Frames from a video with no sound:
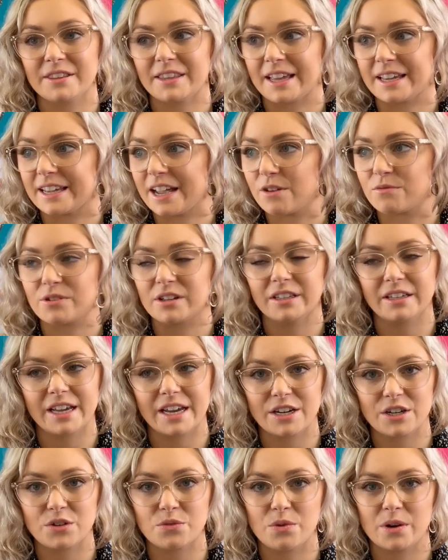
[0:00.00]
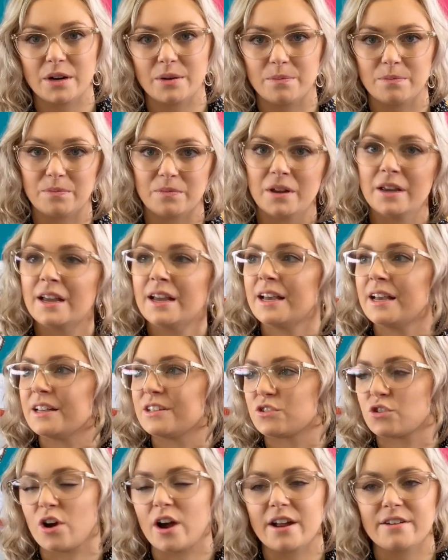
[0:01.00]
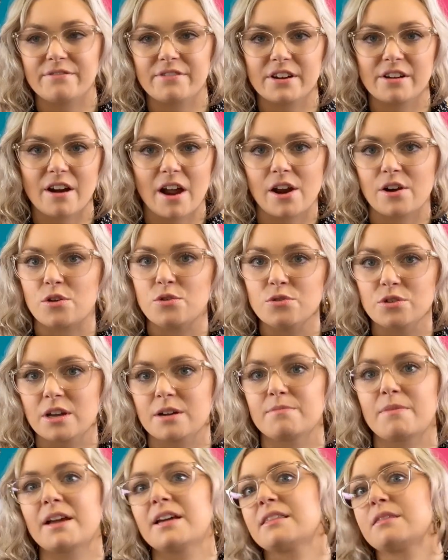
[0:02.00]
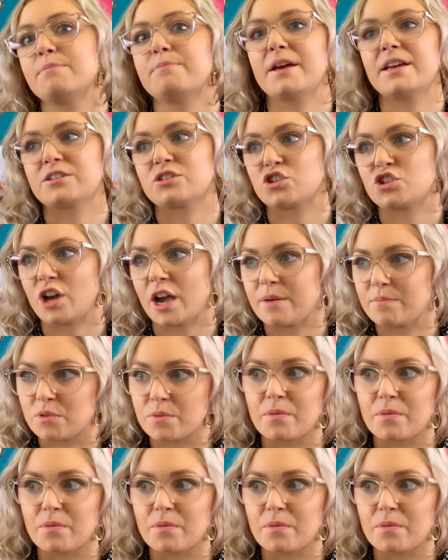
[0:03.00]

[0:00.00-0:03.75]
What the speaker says: They get really into it and try and figure out who can make the best shape,